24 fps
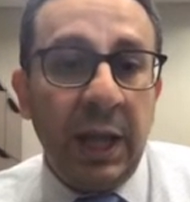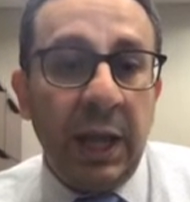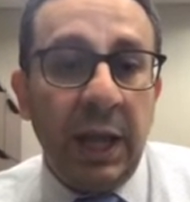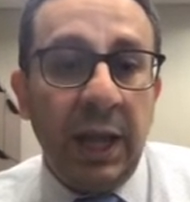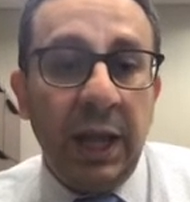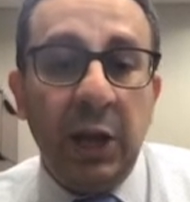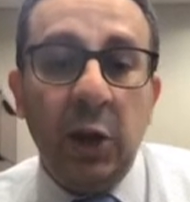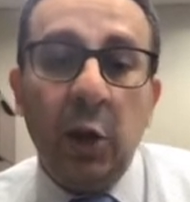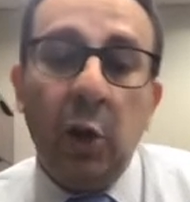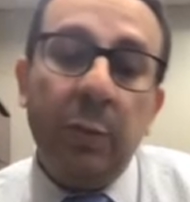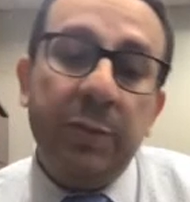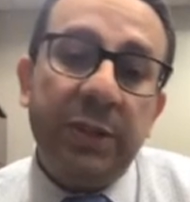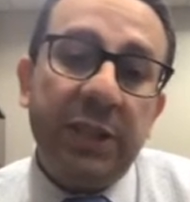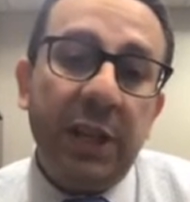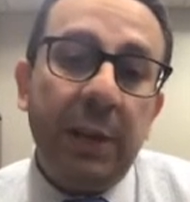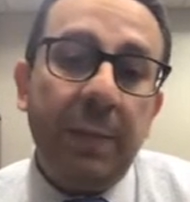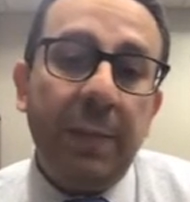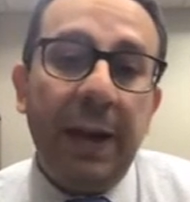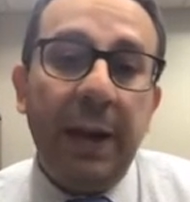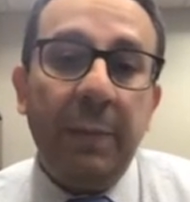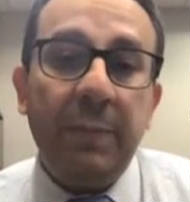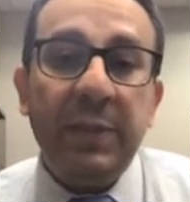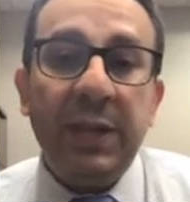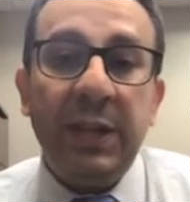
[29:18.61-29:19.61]
Home sleep
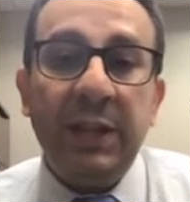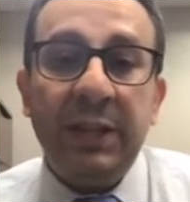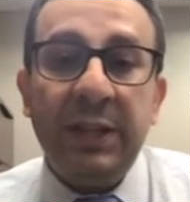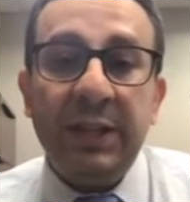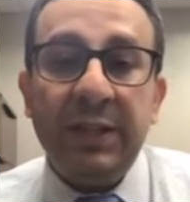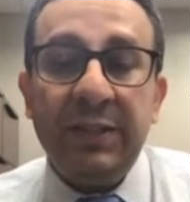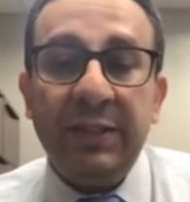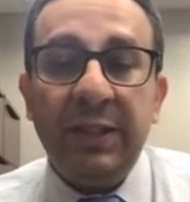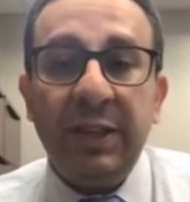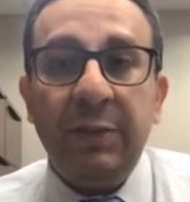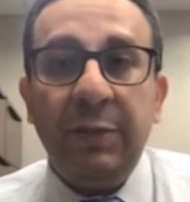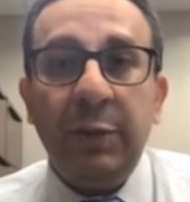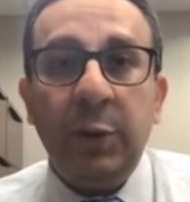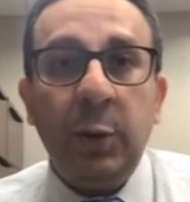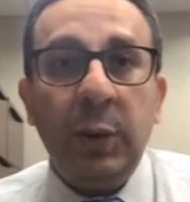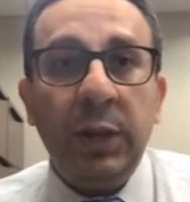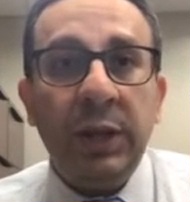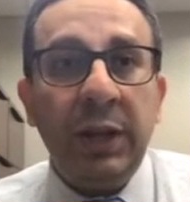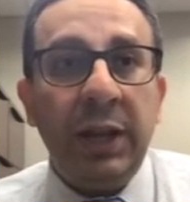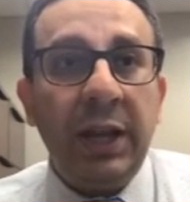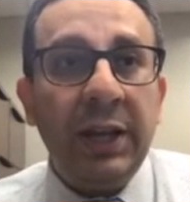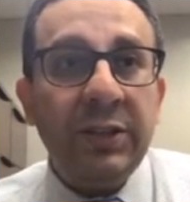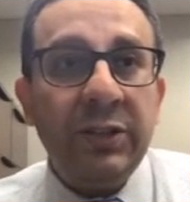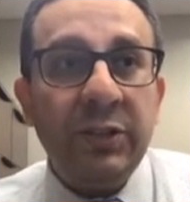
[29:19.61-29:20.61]
apnea test, everyone
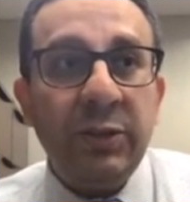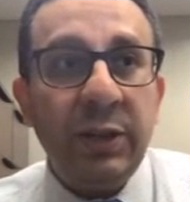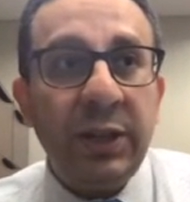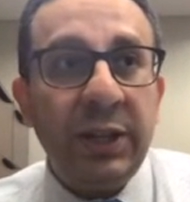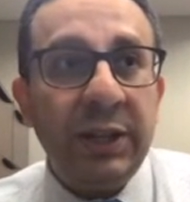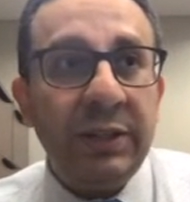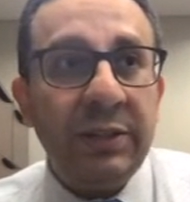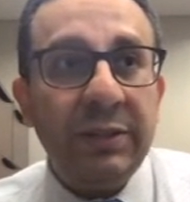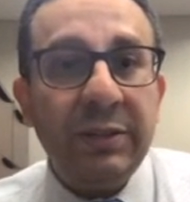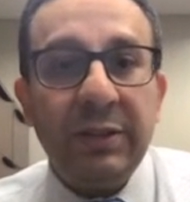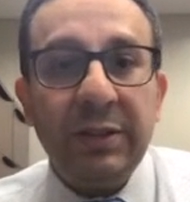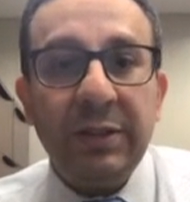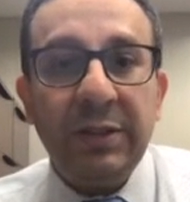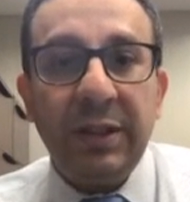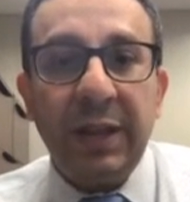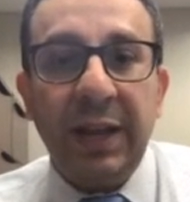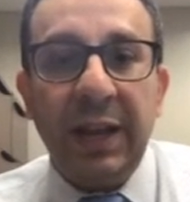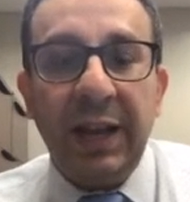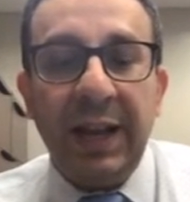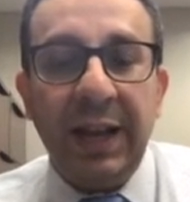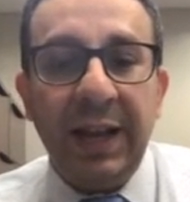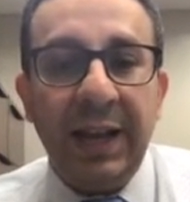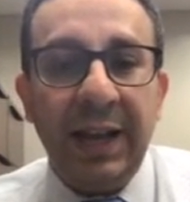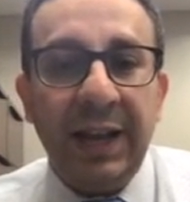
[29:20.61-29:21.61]
likes to get
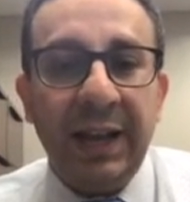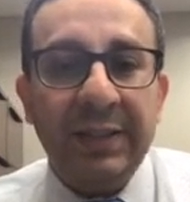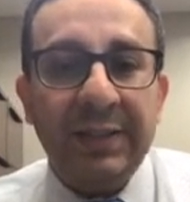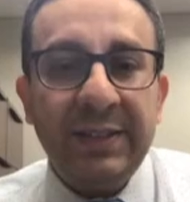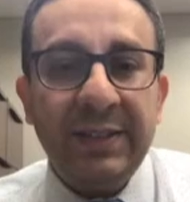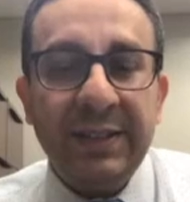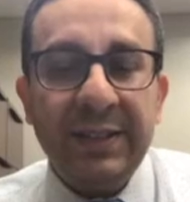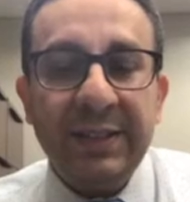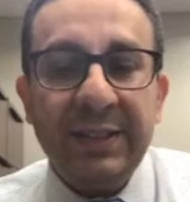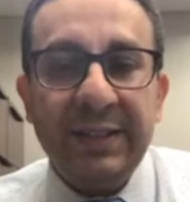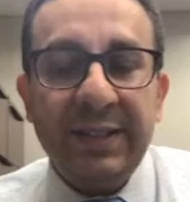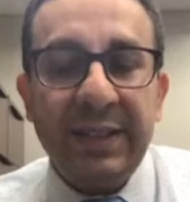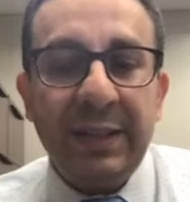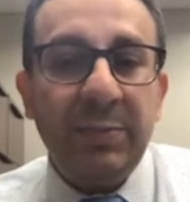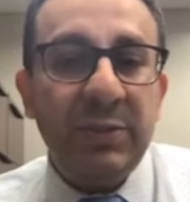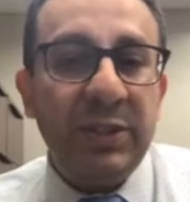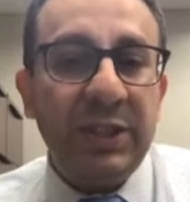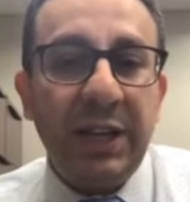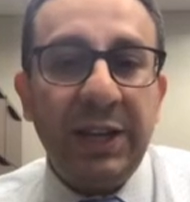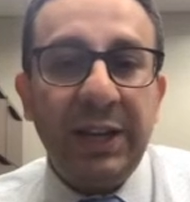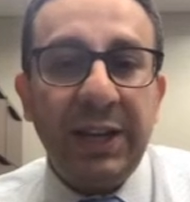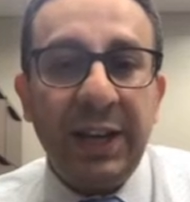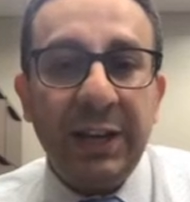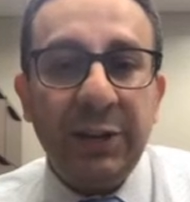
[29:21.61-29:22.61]
a sleep
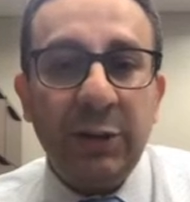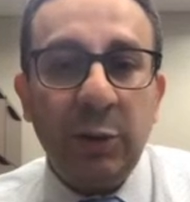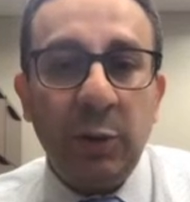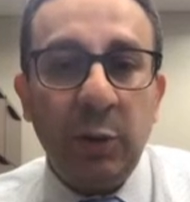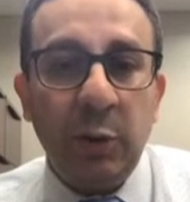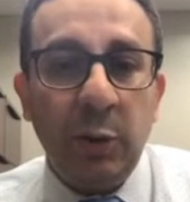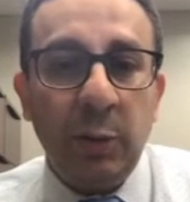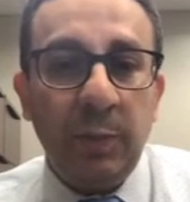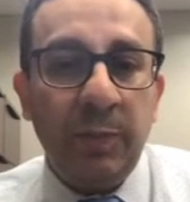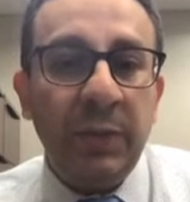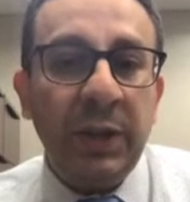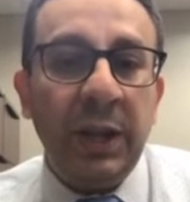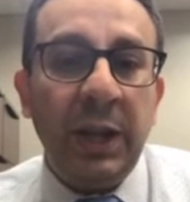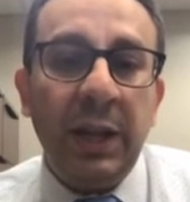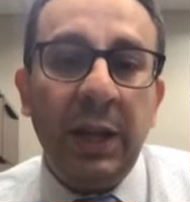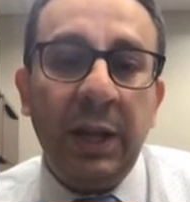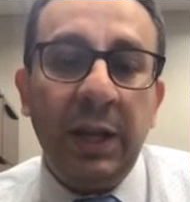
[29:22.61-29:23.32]
study at home.